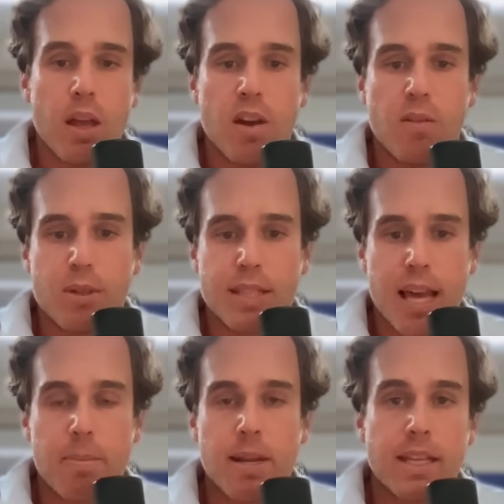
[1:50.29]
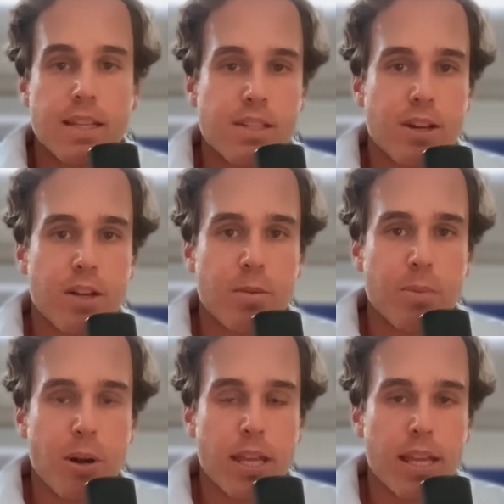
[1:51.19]
of what's happening inside your
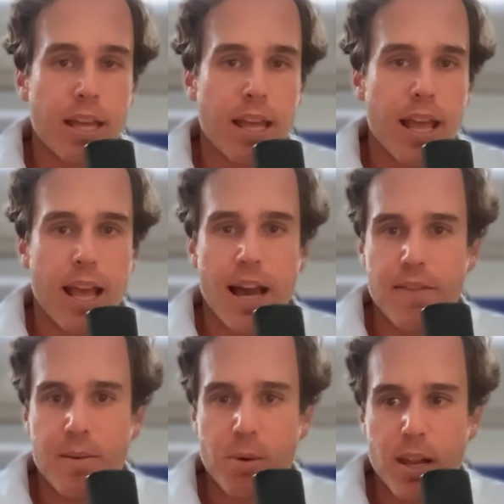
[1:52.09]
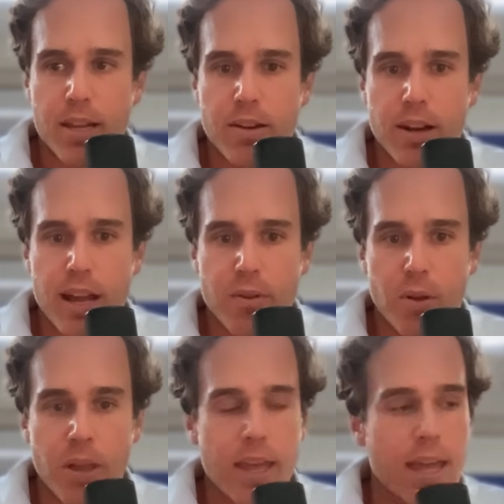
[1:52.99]
body at the molecular
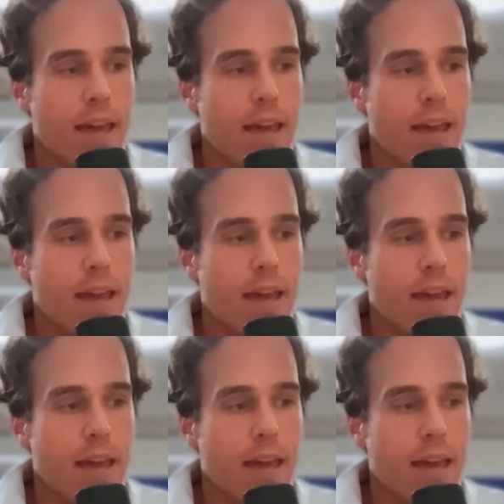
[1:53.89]
level,